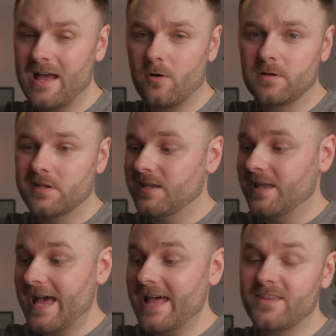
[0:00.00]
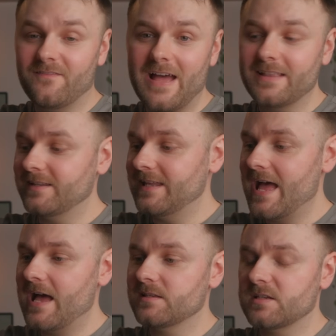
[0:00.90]
out, and the fact that it
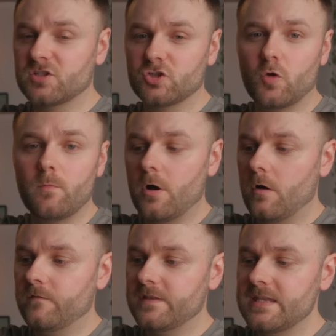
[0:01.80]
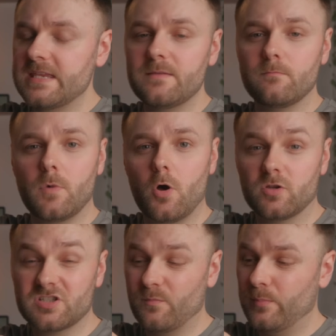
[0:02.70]
has some of the
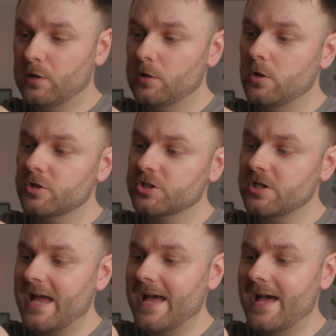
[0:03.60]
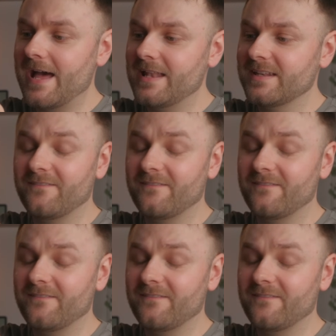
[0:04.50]
most plush and